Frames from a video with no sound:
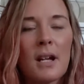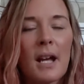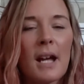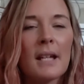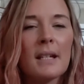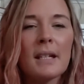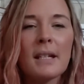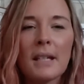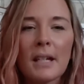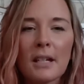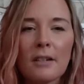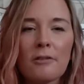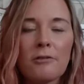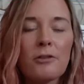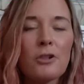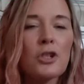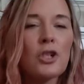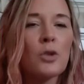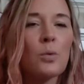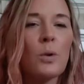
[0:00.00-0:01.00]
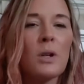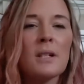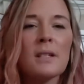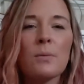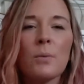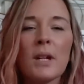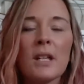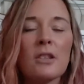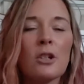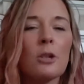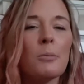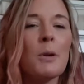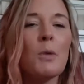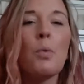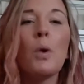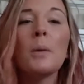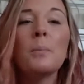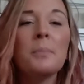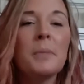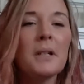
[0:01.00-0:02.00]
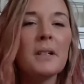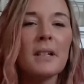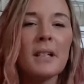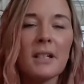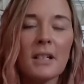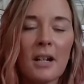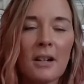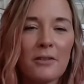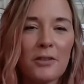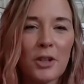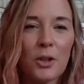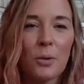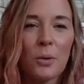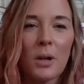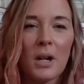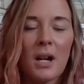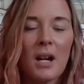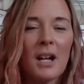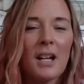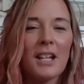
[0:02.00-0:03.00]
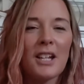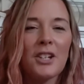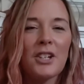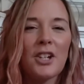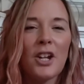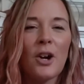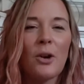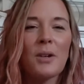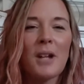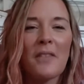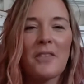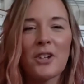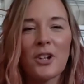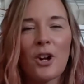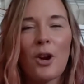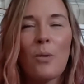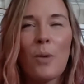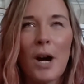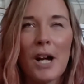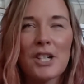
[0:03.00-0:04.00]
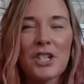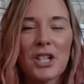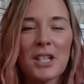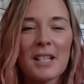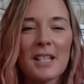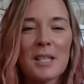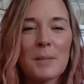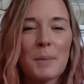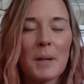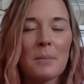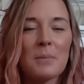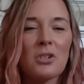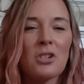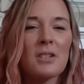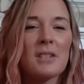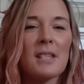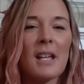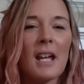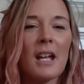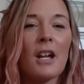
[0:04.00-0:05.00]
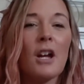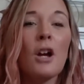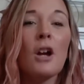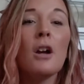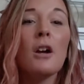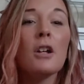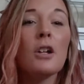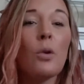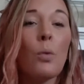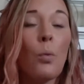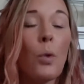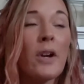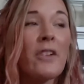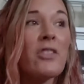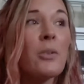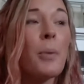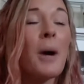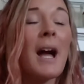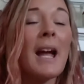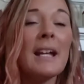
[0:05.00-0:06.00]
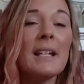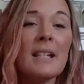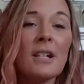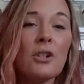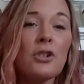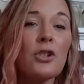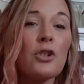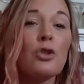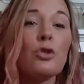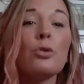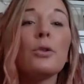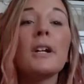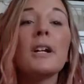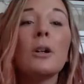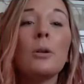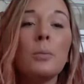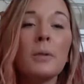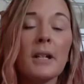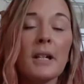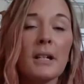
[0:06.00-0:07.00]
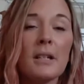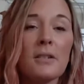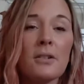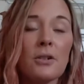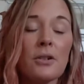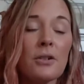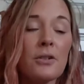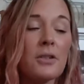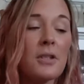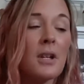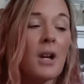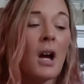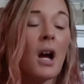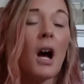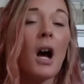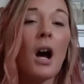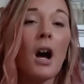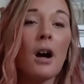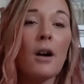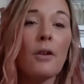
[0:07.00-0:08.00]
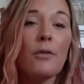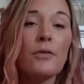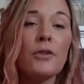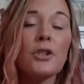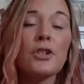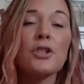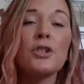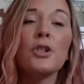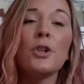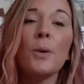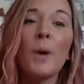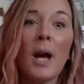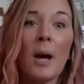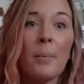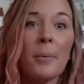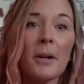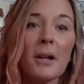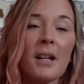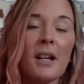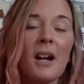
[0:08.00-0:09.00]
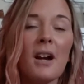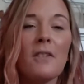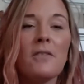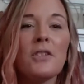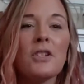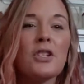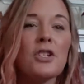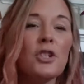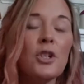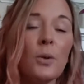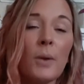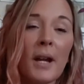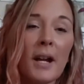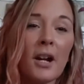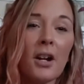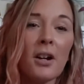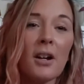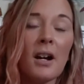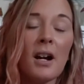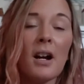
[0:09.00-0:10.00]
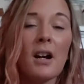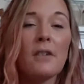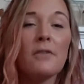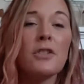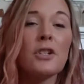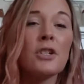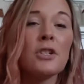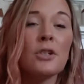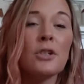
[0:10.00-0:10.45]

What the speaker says: And again, first ones, there could be 1 billion of you, not that you're all watching this, but I'm just saying, one of the pioneers or trailblazers of this new epic, of this new era, of this